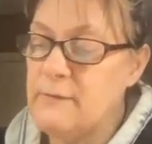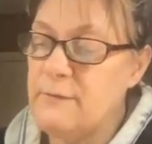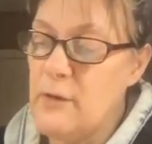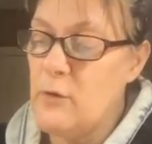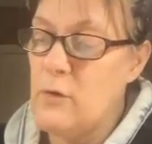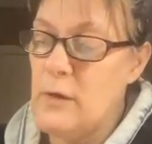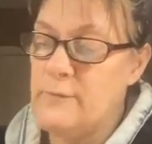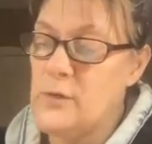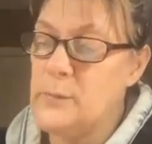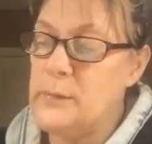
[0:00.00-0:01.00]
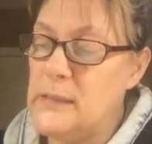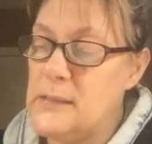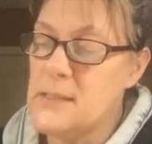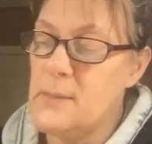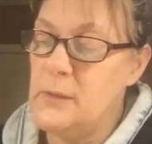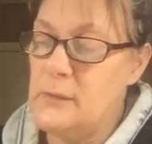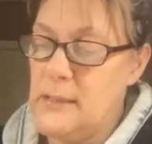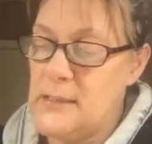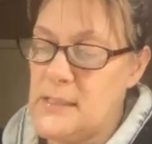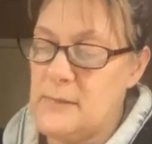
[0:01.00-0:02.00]
flow of tubulin
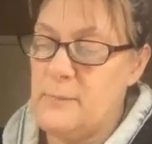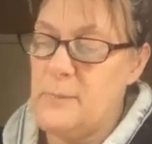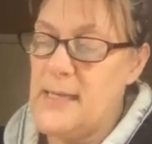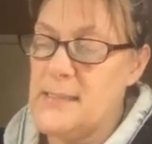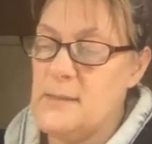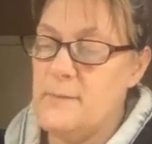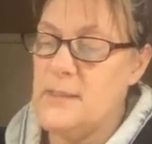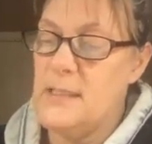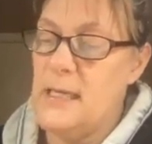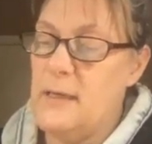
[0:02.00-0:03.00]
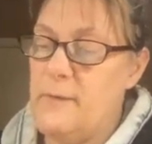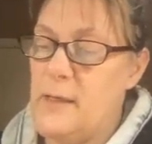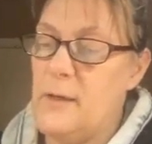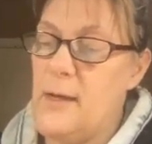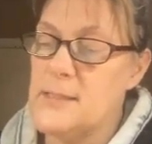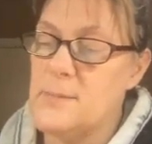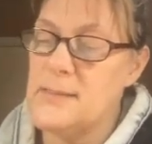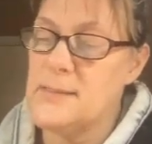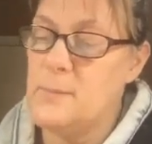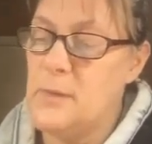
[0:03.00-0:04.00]
subunits from positive to negative end caused by
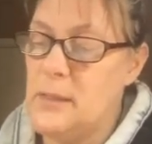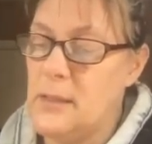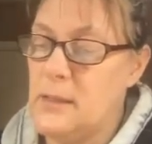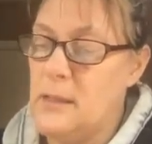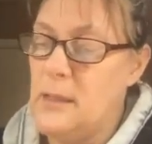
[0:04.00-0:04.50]
subunit